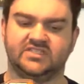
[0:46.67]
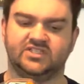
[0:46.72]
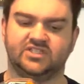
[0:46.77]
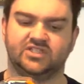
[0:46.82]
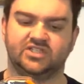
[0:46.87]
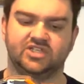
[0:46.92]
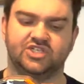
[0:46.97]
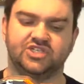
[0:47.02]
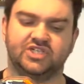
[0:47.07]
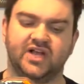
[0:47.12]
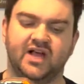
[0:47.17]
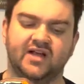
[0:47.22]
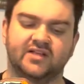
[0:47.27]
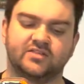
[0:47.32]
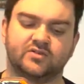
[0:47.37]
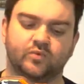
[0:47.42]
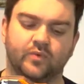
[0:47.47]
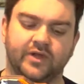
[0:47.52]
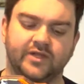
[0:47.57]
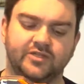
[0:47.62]
the shocks
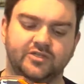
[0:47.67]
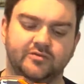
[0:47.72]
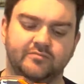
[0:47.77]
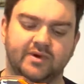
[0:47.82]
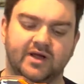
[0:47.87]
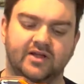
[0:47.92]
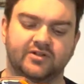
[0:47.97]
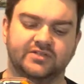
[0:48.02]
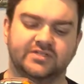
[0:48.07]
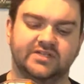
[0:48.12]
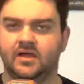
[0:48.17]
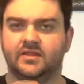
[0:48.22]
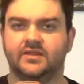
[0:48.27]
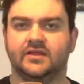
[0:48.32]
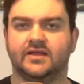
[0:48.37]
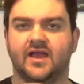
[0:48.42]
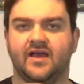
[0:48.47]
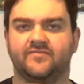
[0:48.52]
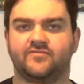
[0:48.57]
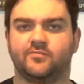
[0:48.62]
are way too bouncy. I think
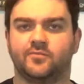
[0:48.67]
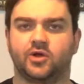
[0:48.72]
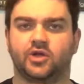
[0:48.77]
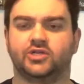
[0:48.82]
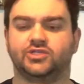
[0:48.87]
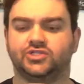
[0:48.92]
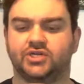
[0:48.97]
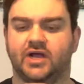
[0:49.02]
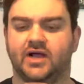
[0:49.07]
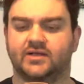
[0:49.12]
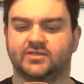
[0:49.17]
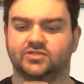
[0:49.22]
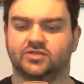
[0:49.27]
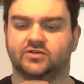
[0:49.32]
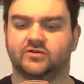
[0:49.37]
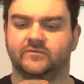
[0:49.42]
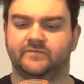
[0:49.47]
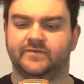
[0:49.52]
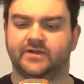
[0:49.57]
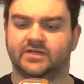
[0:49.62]
aftermarket shocks are
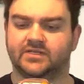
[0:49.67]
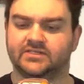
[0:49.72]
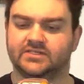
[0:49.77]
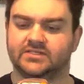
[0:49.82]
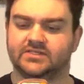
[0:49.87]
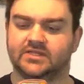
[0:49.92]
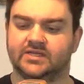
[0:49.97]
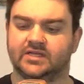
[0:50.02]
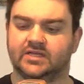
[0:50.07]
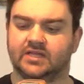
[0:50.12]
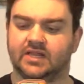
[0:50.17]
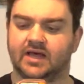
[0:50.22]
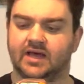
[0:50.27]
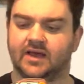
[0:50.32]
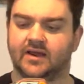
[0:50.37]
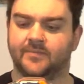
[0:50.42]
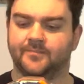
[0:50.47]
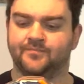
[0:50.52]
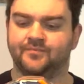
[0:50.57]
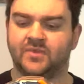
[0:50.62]
gonna fix this thing a
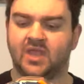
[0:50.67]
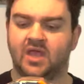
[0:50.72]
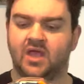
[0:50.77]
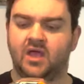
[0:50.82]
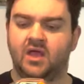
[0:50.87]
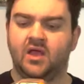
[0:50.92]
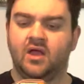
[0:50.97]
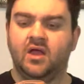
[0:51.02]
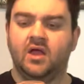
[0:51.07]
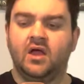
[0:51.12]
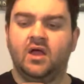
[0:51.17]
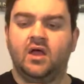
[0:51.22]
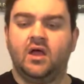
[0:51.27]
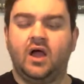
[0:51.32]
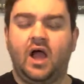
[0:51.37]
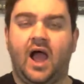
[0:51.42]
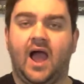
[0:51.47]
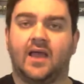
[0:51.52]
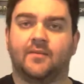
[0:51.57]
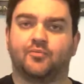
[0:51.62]
lot.
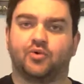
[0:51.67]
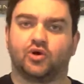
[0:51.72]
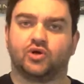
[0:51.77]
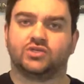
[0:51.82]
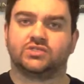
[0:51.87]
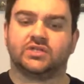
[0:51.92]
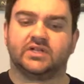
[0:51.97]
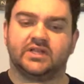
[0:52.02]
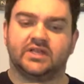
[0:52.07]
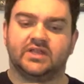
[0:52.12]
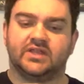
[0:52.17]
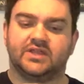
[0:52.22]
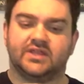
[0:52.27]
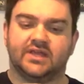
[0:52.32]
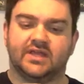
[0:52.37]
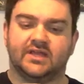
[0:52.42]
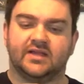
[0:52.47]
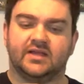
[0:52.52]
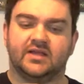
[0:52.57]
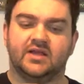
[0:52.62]
I personally
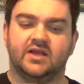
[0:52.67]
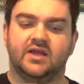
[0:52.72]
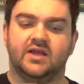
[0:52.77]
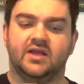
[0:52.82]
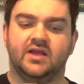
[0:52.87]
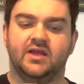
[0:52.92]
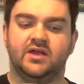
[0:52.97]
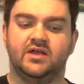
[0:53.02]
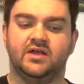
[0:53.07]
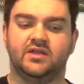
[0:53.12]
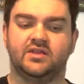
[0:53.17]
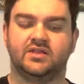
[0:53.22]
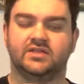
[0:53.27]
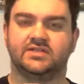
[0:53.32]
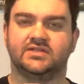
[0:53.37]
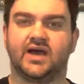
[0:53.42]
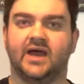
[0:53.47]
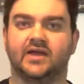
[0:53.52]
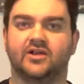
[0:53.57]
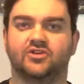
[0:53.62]
think the
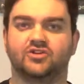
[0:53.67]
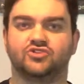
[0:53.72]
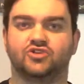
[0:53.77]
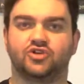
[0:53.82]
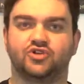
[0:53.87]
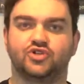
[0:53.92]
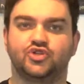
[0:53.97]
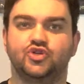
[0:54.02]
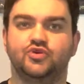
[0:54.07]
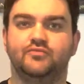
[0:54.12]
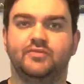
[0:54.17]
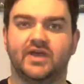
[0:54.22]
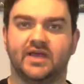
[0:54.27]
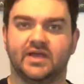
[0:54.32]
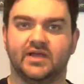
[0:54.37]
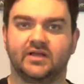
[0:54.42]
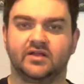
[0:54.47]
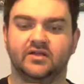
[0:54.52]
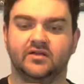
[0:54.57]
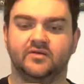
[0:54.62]
tires are too
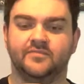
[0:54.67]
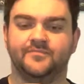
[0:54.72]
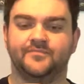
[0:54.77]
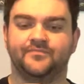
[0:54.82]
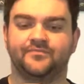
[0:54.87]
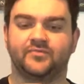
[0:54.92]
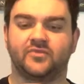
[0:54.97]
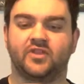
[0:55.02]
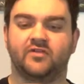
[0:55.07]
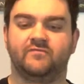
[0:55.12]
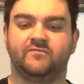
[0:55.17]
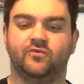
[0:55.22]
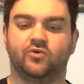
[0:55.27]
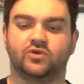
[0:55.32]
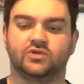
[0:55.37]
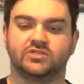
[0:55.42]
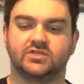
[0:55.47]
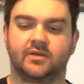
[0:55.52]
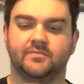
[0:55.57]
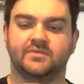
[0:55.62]
big for
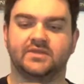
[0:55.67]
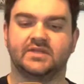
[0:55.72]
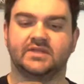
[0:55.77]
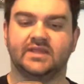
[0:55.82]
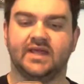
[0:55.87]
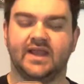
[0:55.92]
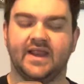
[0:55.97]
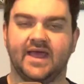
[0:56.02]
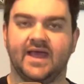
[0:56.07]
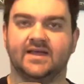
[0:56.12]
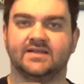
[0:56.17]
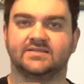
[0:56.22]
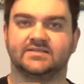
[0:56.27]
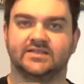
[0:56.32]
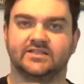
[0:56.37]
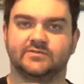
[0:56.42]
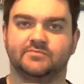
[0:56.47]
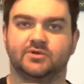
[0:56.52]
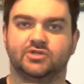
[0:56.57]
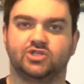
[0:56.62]
something that has
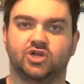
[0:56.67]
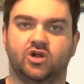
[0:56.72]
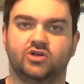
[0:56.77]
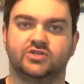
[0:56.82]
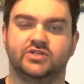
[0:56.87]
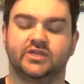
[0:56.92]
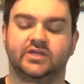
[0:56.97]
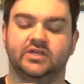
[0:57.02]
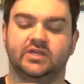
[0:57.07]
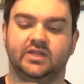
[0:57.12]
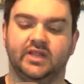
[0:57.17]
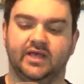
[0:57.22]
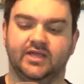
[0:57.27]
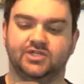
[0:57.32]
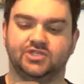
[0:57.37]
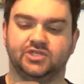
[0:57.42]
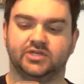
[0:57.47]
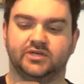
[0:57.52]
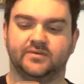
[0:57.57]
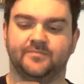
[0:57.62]
this much
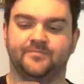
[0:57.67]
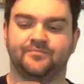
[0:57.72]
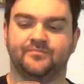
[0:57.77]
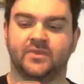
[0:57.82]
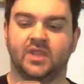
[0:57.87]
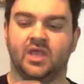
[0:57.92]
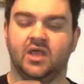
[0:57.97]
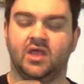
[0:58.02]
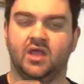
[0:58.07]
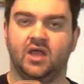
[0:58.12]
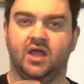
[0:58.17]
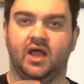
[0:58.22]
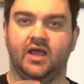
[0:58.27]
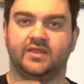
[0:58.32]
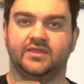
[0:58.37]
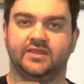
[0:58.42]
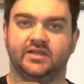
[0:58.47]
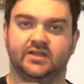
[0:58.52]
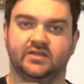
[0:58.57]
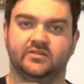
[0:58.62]
articulation. I
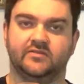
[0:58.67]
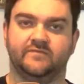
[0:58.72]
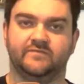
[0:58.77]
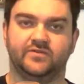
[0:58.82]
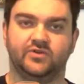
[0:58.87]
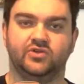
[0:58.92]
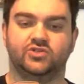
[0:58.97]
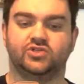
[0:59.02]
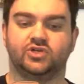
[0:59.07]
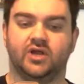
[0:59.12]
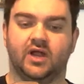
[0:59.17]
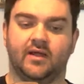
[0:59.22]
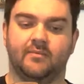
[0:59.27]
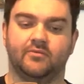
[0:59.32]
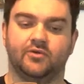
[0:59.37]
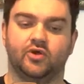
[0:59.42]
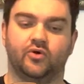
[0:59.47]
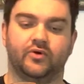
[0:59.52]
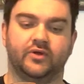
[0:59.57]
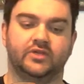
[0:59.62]
think in the future, I'm
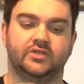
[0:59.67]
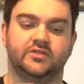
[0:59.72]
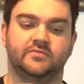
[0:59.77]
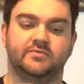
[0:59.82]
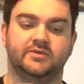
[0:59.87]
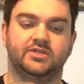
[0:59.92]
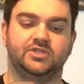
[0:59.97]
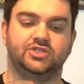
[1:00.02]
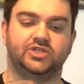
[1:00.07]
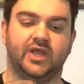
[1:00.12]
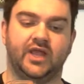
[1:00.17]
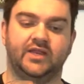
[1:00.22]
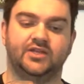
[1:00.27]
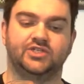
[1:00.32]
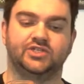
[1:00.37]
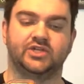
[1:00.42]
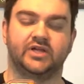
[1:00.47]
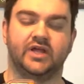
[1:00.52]
going to be changing